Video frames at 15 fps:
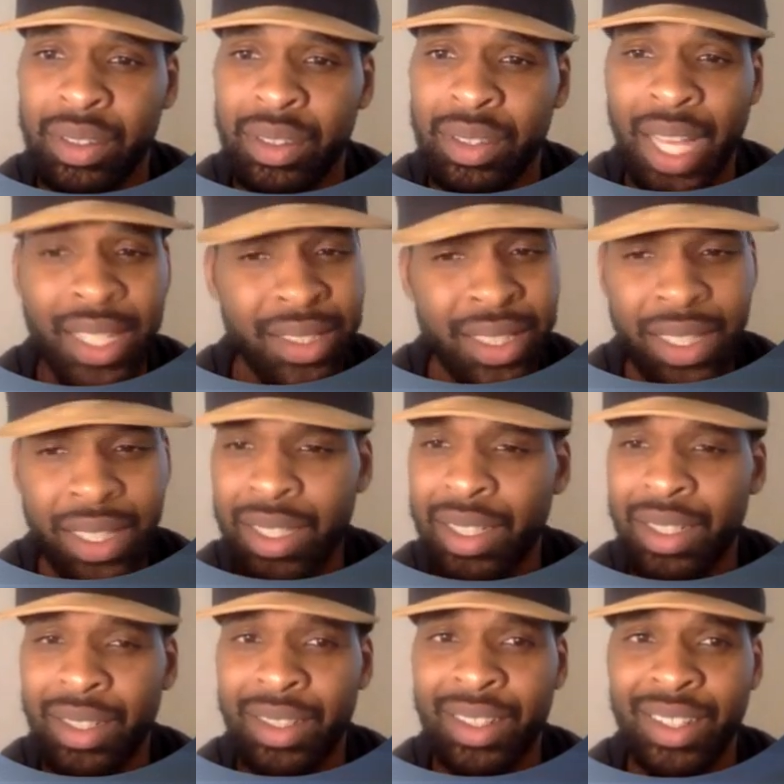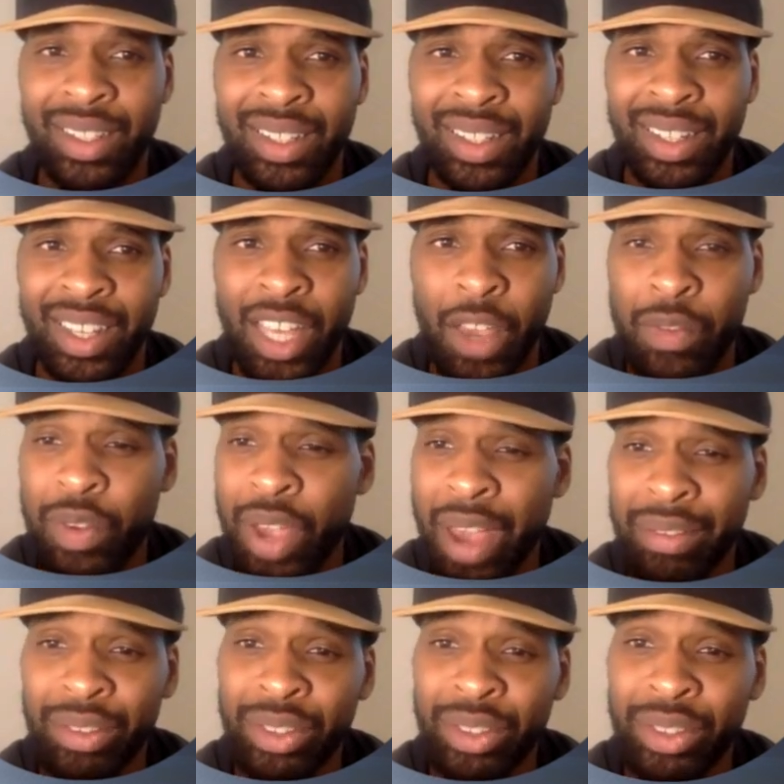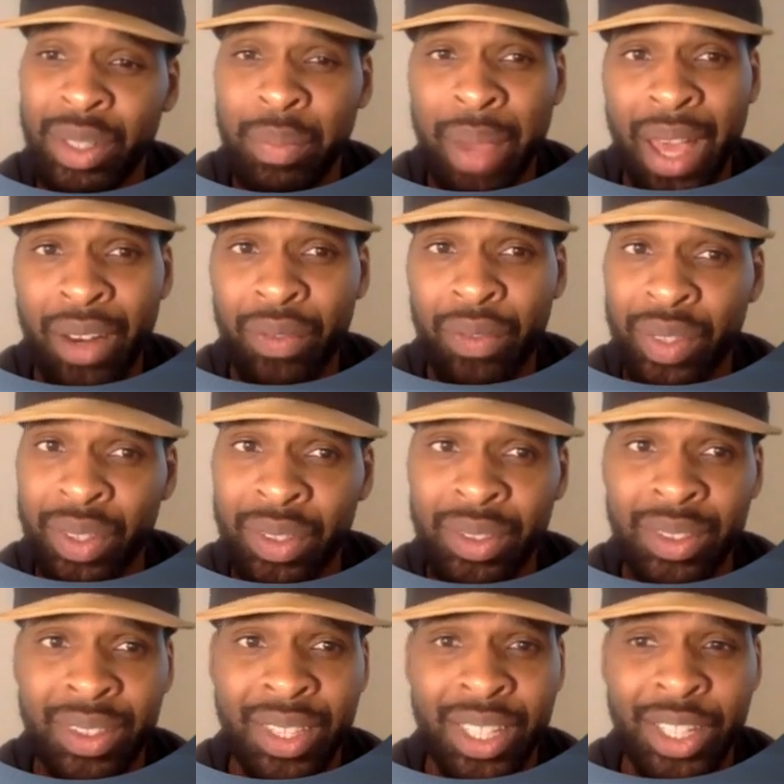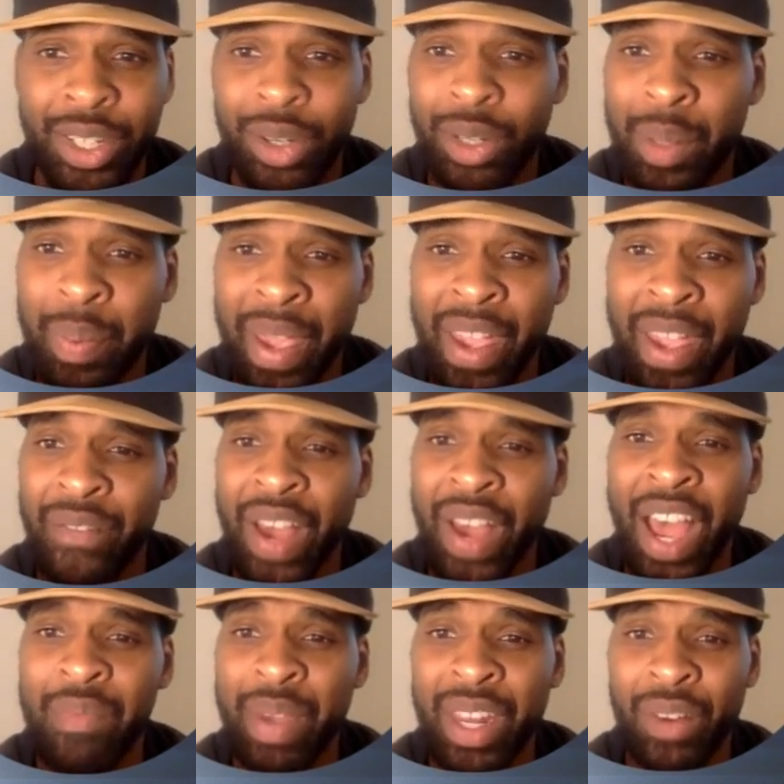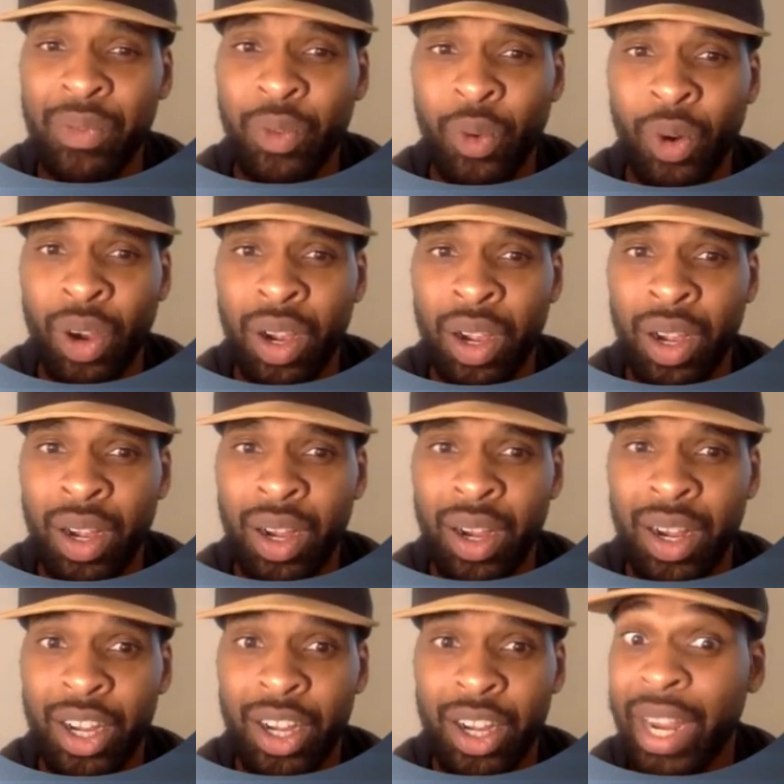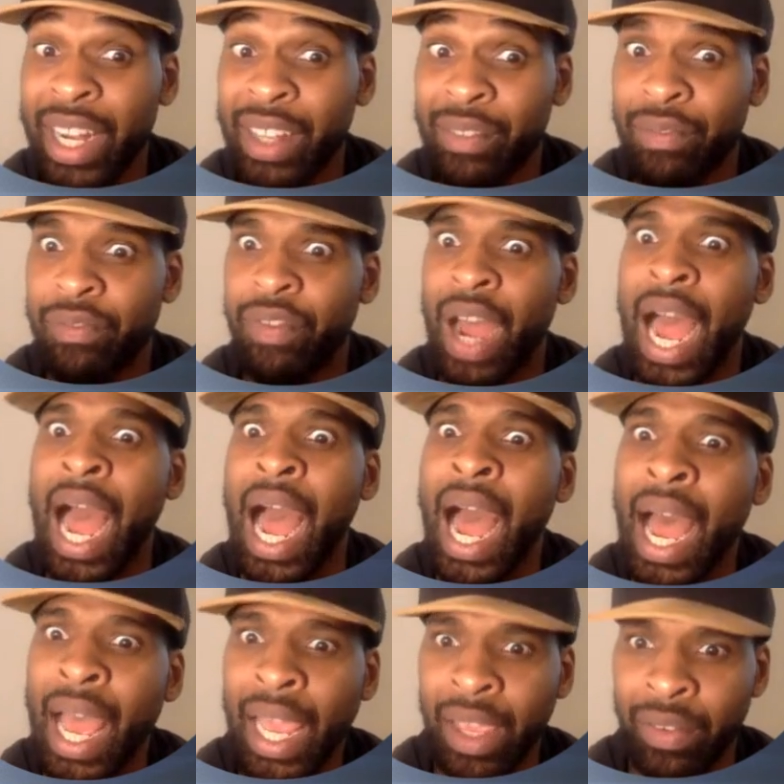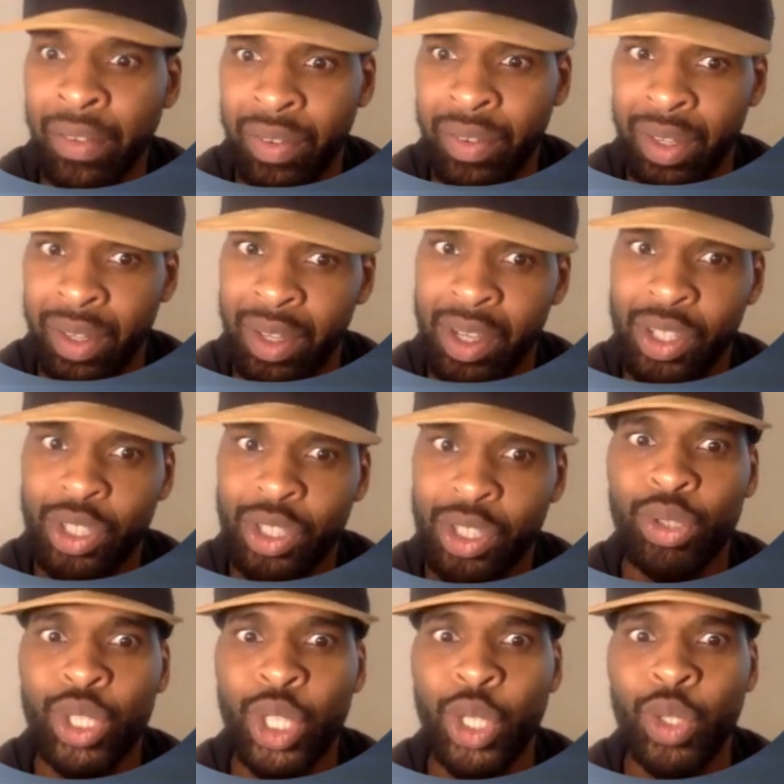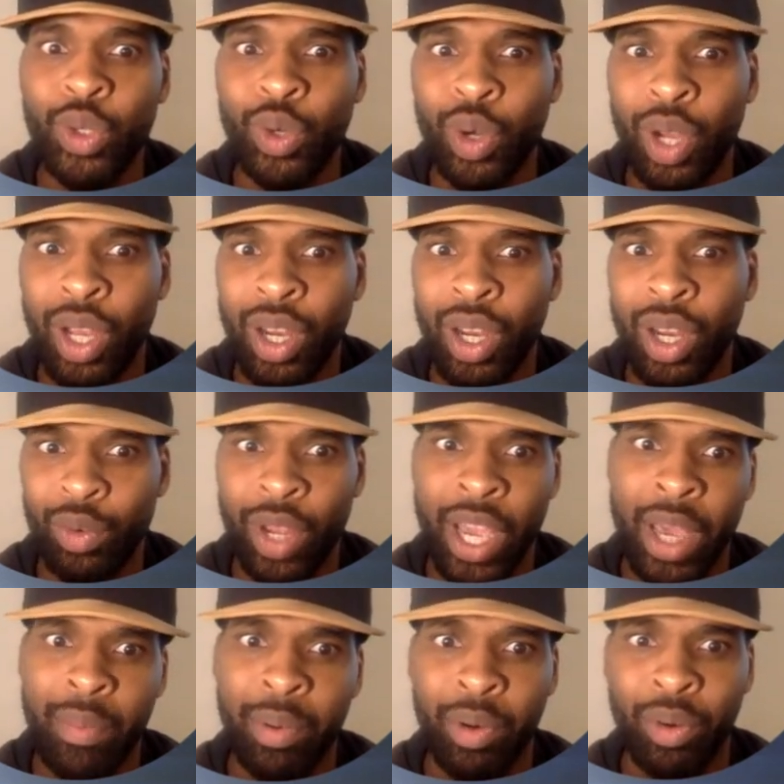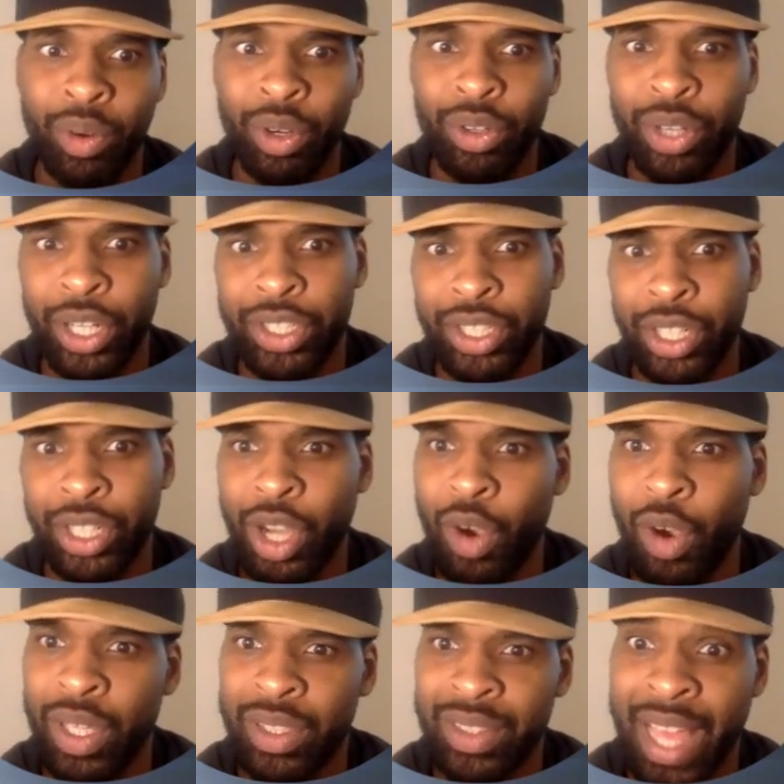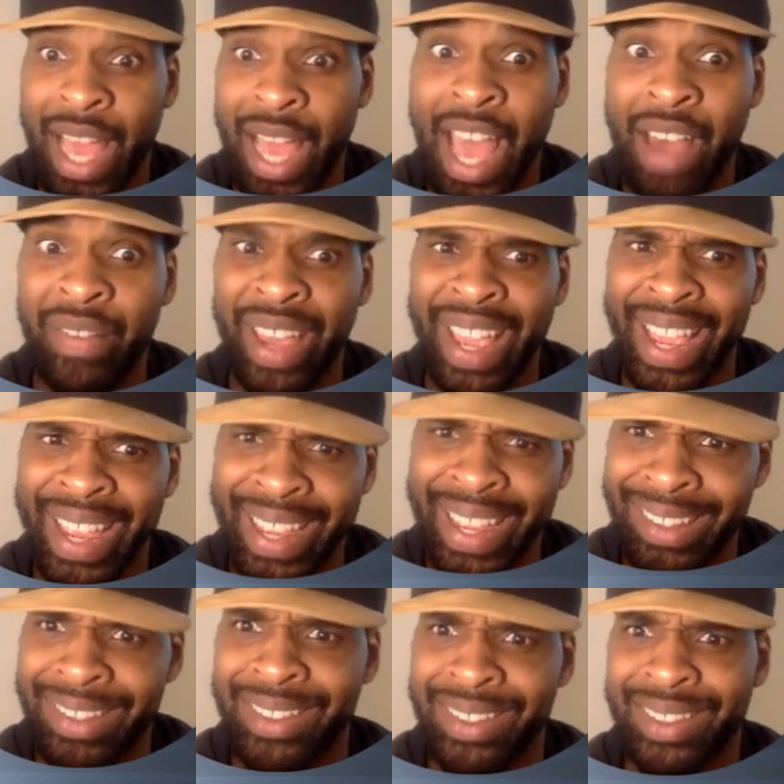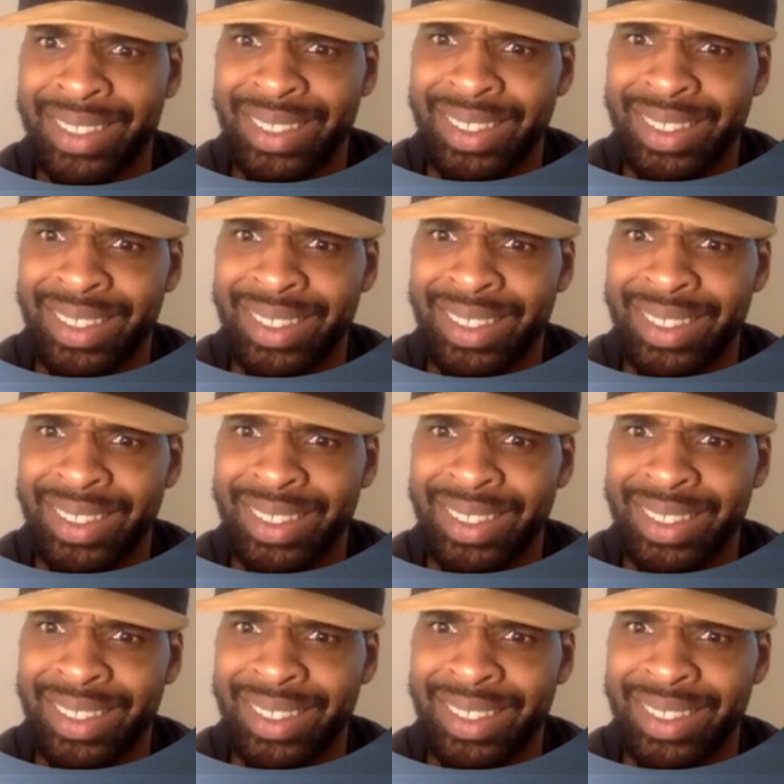That's good. If you have 3 on the battlefield, you're only paying 5 mana for creating 5 2/2 rebel creature tokens that have haste.